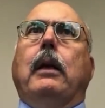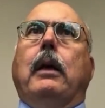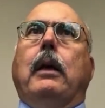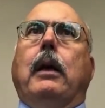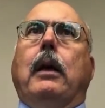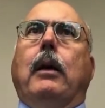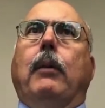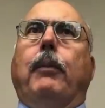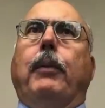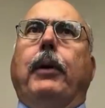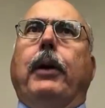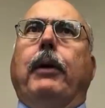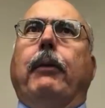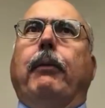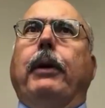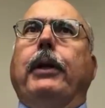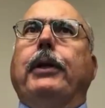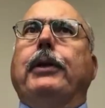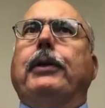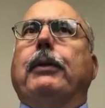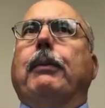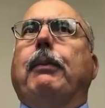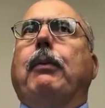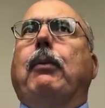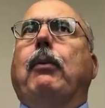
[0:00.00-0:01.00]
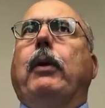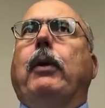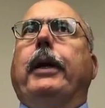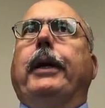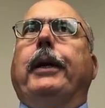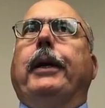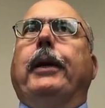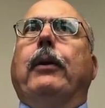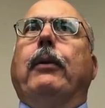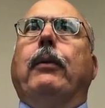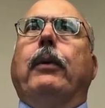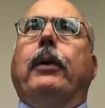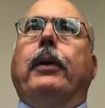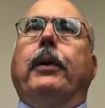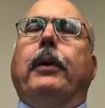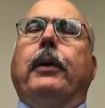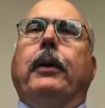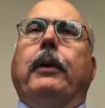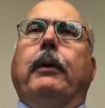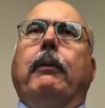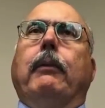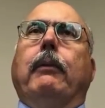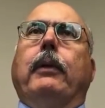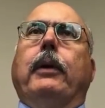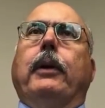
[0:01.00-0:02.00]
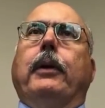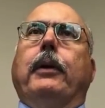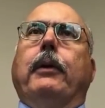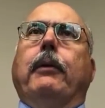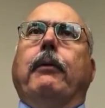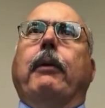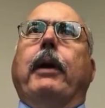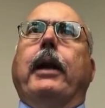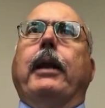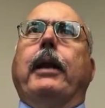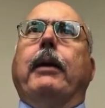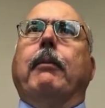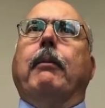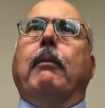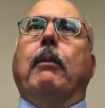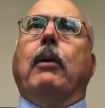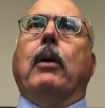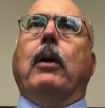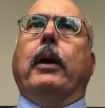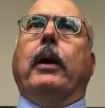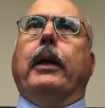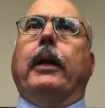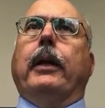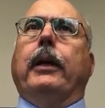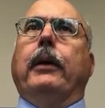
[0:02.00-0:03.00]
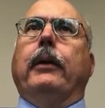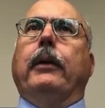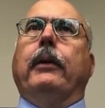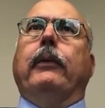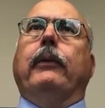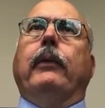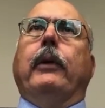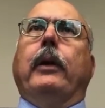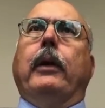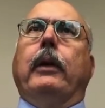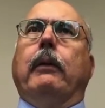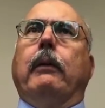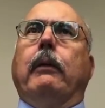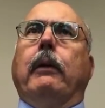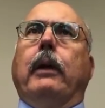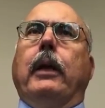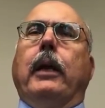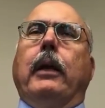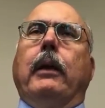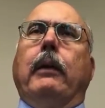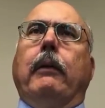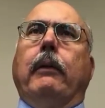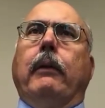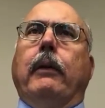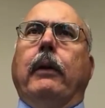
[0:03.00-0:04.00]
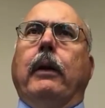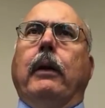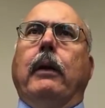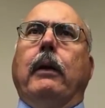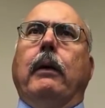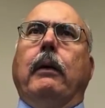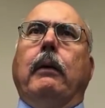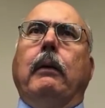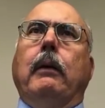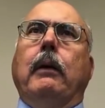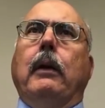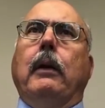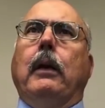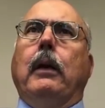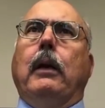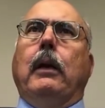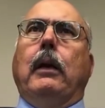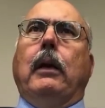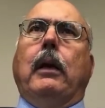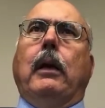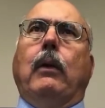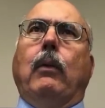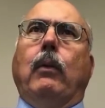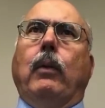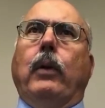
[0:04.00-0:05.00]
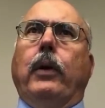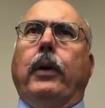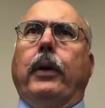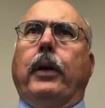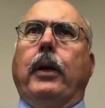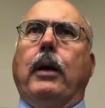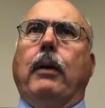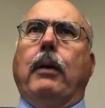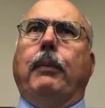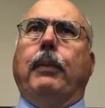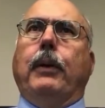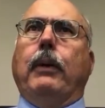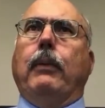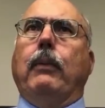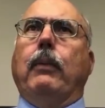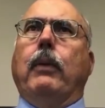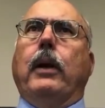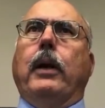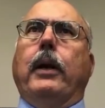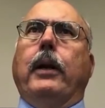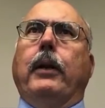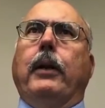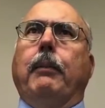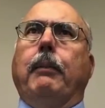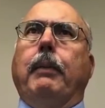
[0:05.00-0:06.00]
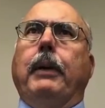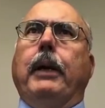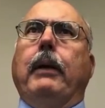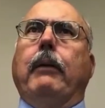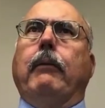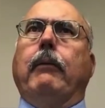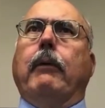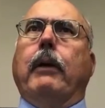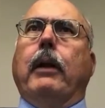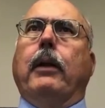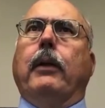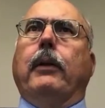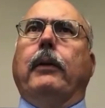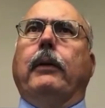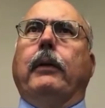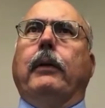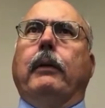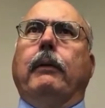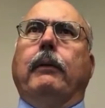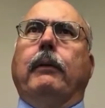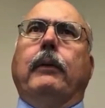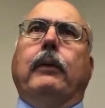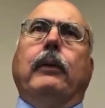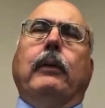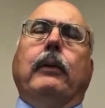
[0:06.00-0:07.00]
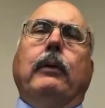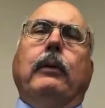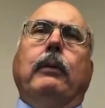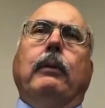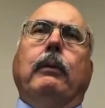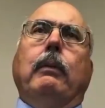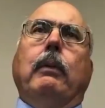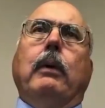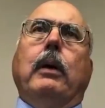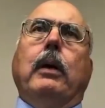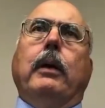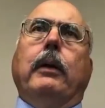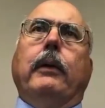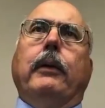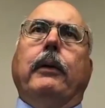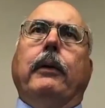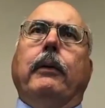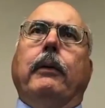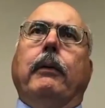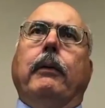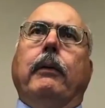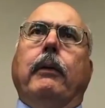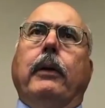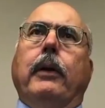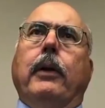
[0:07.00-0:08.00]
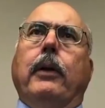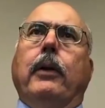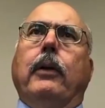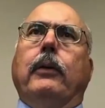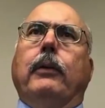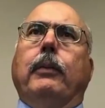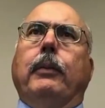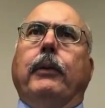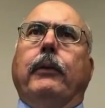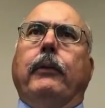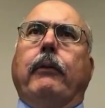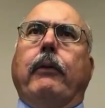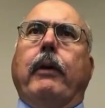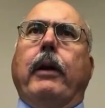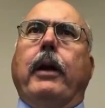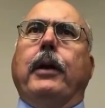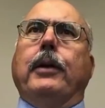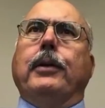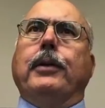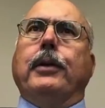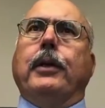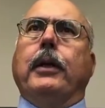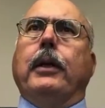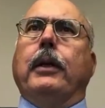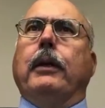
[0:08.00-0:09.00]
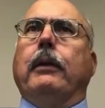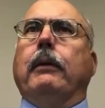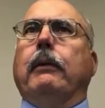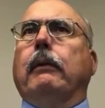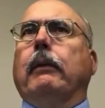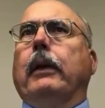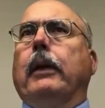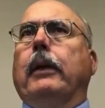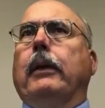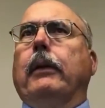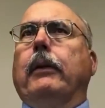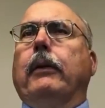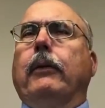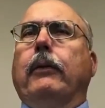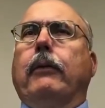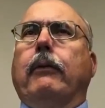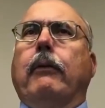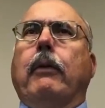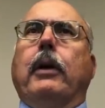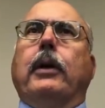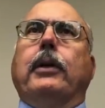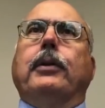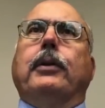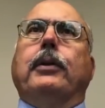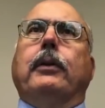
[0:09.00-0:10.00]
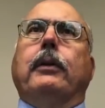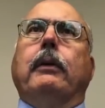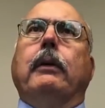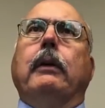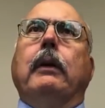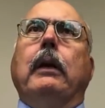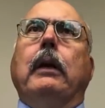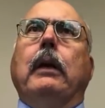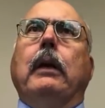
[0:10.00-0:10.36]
Uh, but it reached a point, you know, where the where the uranium market is, and and uh, uh, where the company wanted to be relative to uh, their their ultimate strategy and and their structure.